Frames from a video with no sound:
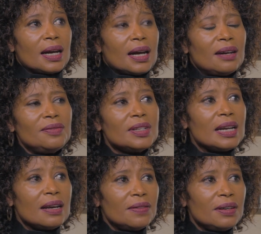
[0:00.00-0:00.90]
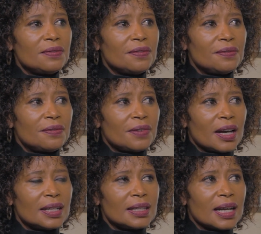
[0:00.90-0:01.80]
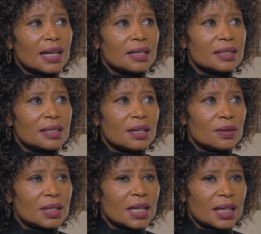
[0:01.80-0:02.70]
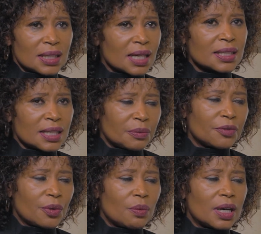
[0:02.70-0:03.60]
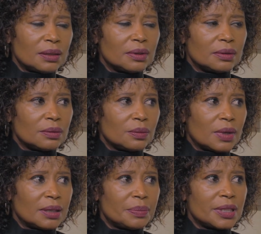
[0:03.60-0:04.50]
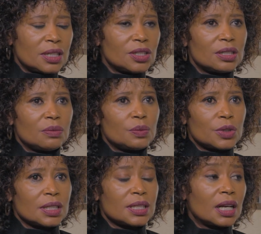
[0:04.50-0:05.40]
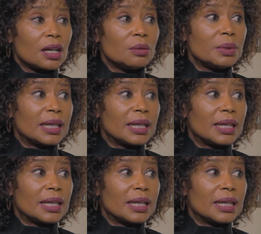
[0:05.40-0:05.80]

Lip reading: I've never felt like a token except for one position, which was a global